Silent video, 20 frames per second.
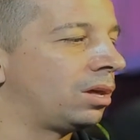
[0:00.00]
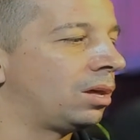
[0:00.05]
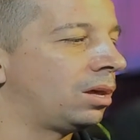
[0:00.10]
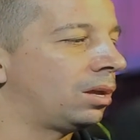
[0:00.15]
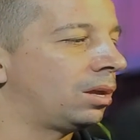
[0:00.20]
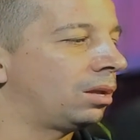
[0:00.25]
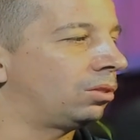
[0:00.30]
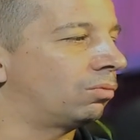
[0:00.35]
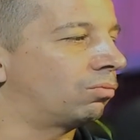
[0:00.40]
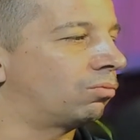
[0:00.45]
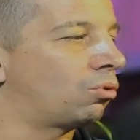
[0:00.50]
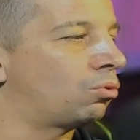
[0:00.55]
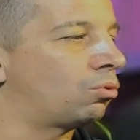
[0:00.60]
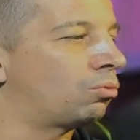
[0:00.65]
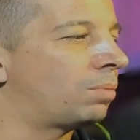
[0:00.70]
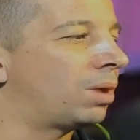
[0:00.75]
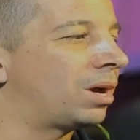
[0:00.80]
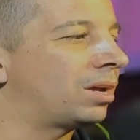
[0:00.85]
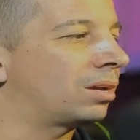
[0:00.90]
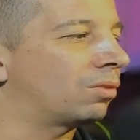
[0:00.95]
The Rode
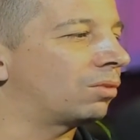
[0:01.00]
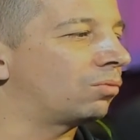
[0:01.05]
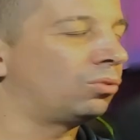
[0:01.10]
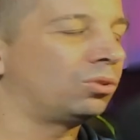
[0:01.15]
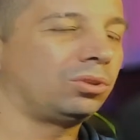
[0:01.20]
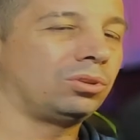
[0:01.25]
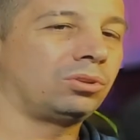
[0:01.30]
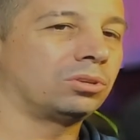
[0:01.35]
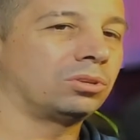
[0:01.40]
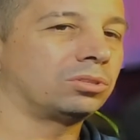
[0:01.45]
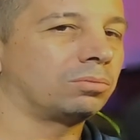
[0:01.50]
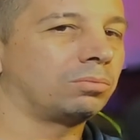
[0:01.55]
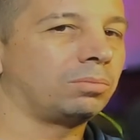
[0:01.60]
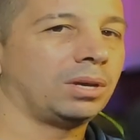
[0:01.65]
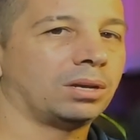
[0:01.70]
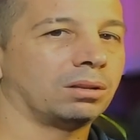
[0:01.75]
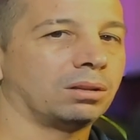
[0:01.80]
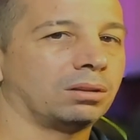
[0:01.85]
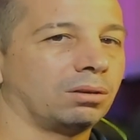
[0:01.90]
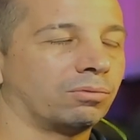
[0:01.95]
mic, it really doesn't make a
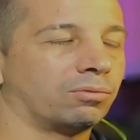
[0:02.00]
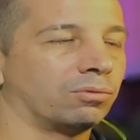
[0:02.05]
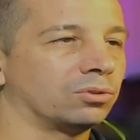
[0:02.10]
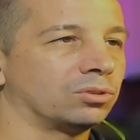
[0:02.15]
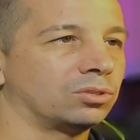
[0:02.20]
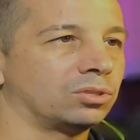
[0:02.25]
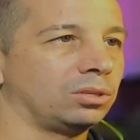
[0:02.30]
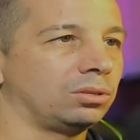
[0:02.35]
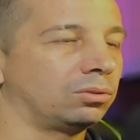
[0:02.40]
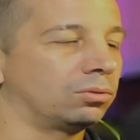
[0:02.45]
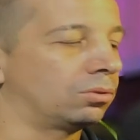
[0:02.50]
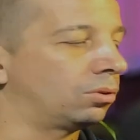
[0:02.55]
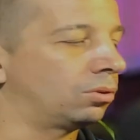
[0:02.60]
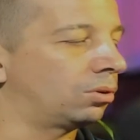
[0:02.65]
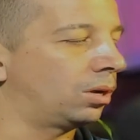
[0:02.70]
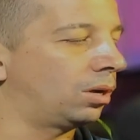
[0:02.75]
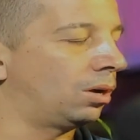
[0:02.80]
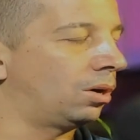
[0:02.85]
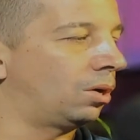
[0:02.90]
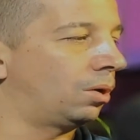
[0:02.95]
difference either.
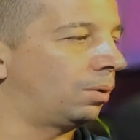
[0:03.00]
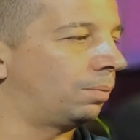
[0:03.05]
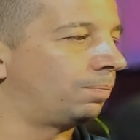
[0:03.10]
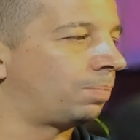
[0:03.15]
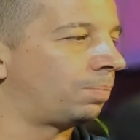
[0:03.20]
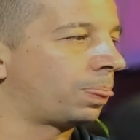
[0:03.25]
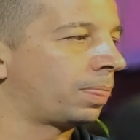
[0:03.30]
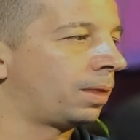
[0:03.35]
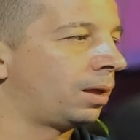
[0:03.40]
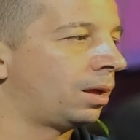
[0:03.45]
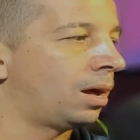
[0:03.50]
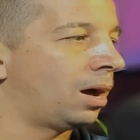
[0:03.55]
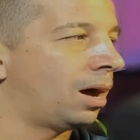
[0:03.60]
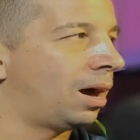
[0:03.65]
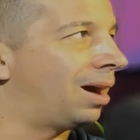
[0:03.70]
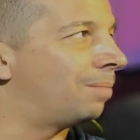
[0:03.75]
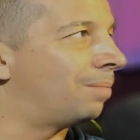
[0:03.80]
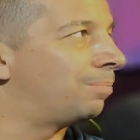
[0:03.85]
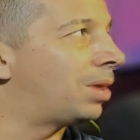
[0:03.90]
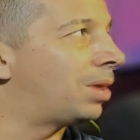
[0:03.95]
I'm not